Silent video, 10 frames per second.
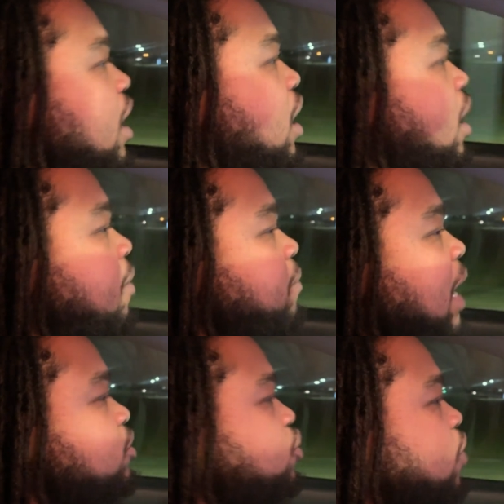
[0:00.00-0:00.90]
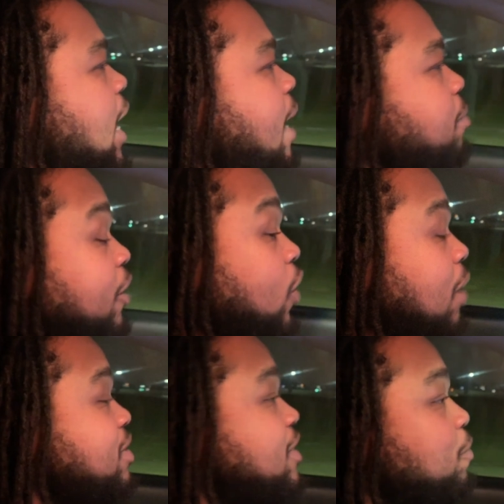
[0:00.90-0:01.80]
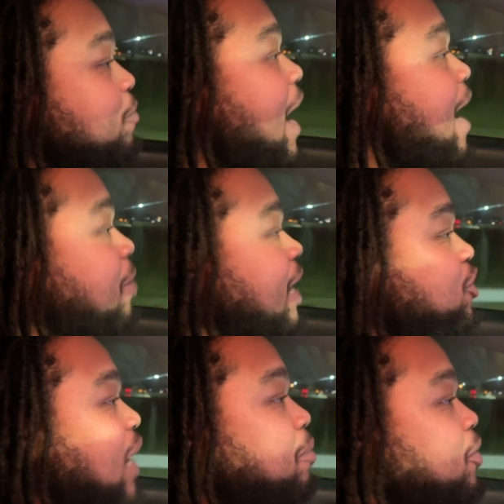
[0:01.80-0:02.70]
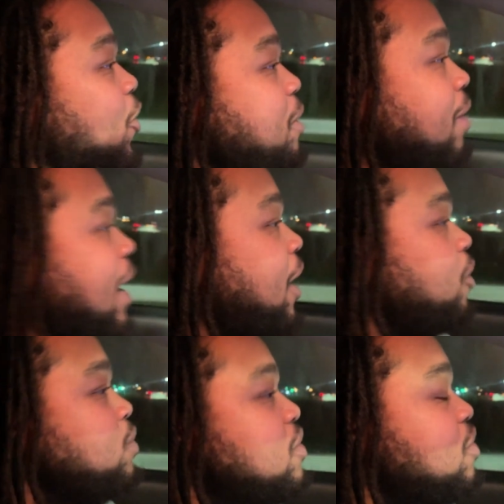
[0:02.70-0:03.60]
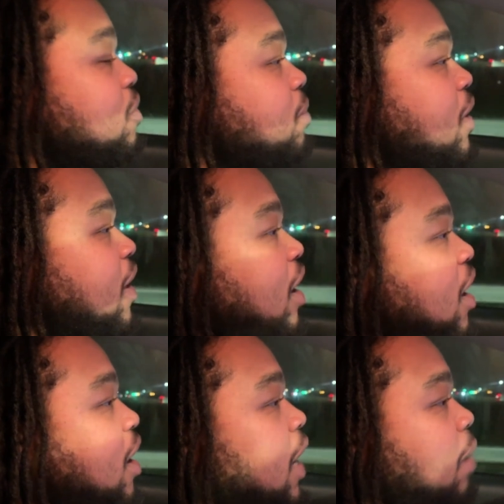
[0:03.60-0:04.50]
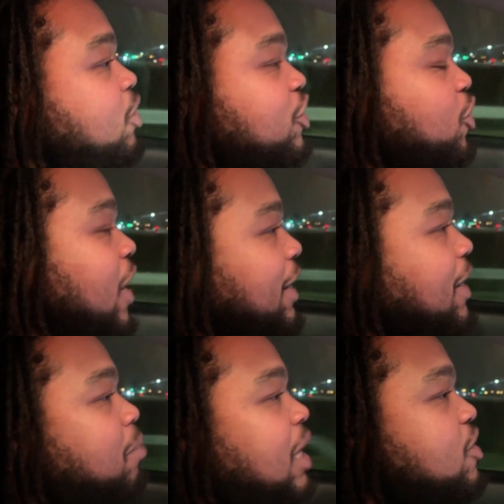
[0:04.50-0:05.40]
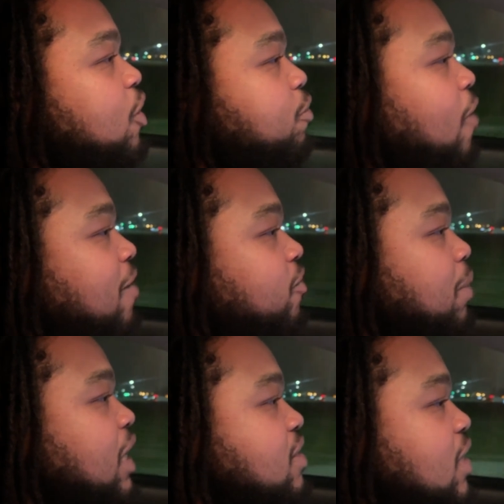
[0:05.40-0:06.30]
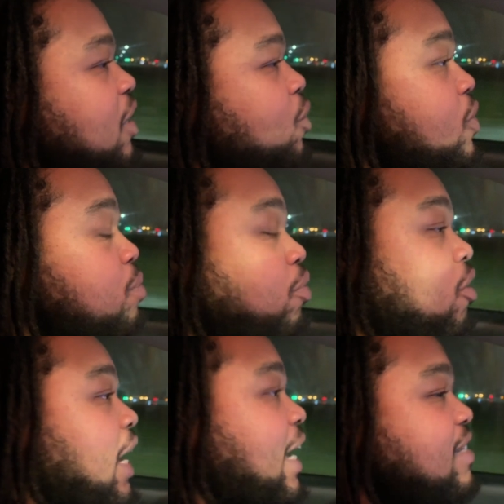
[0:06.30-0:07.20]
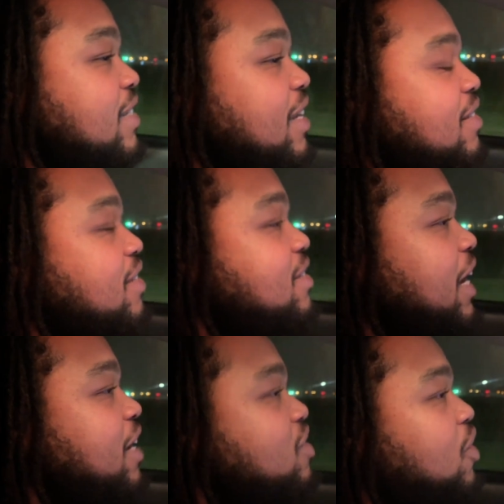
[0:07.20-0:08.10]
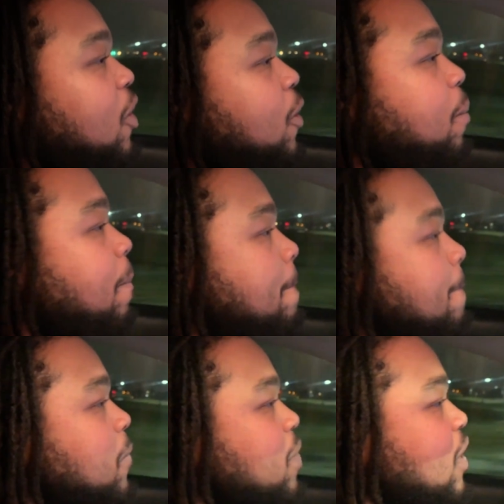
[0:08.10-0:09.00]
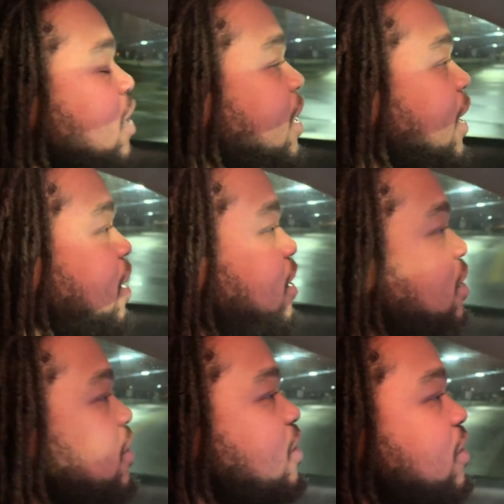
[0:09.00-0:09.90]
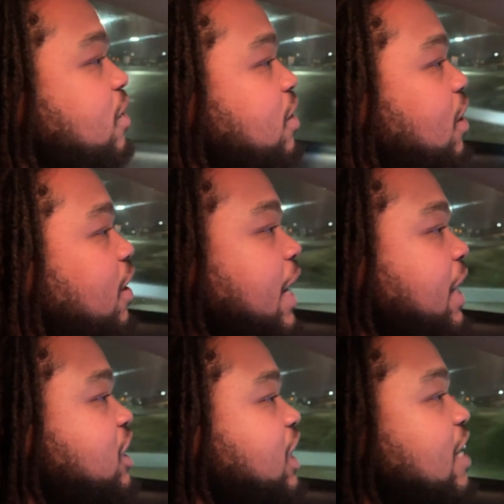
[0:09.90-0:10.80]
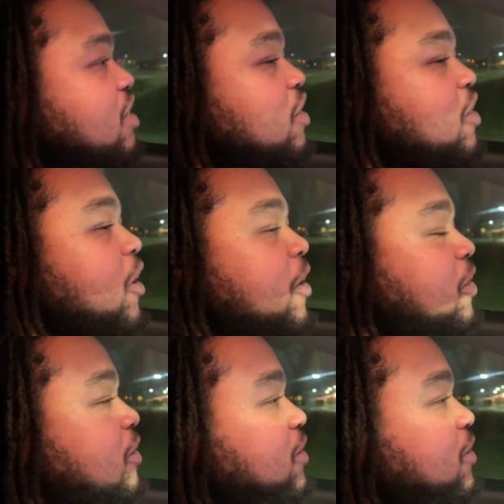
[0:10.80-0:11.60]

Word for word: Um, I've dropped, I know I'm still fat, but I dropped 30 pounds. I'm um, just trying to get myself right for my son who was born, like I said, six days ago. And what's his name? Kenny Johnson III.